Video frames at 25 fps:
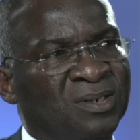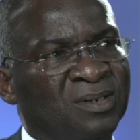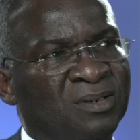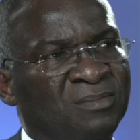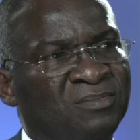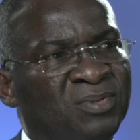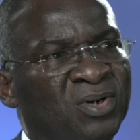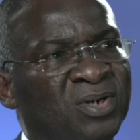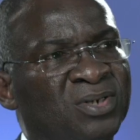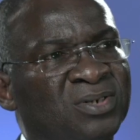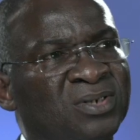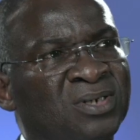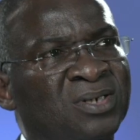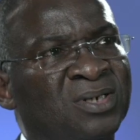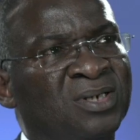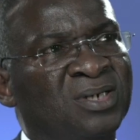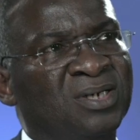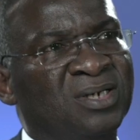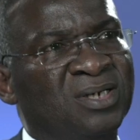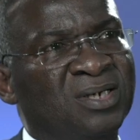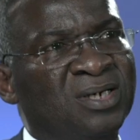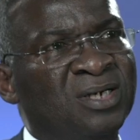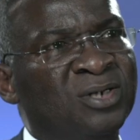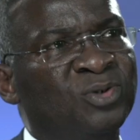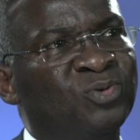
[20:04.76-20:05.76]
But
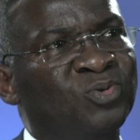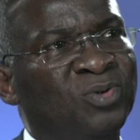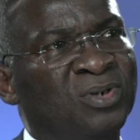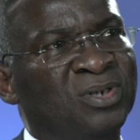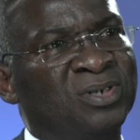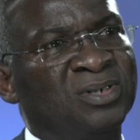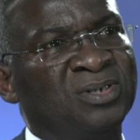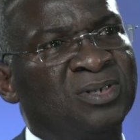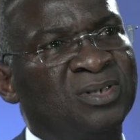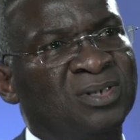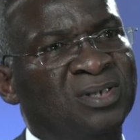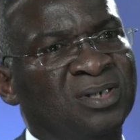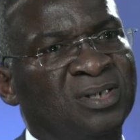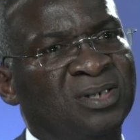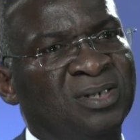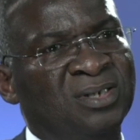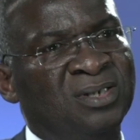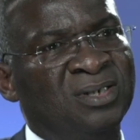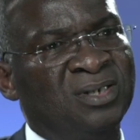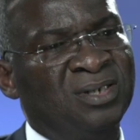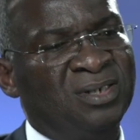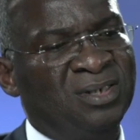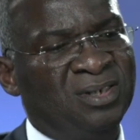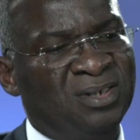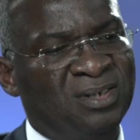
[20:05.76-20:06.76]
it was
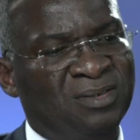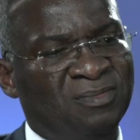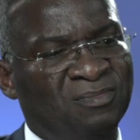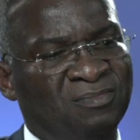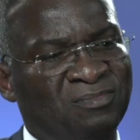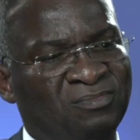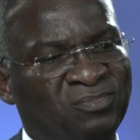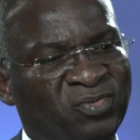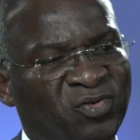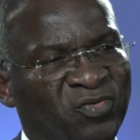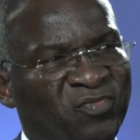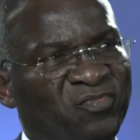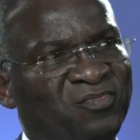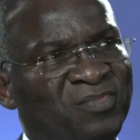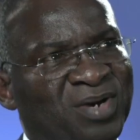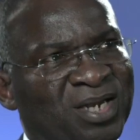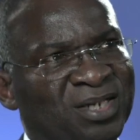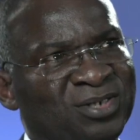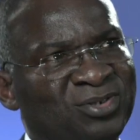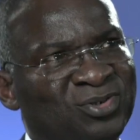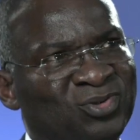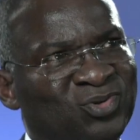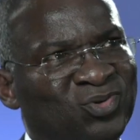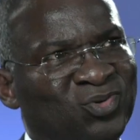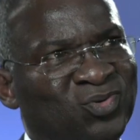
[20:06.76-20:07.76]
the
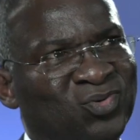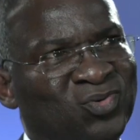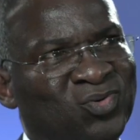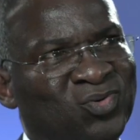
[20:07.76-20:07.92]
movement to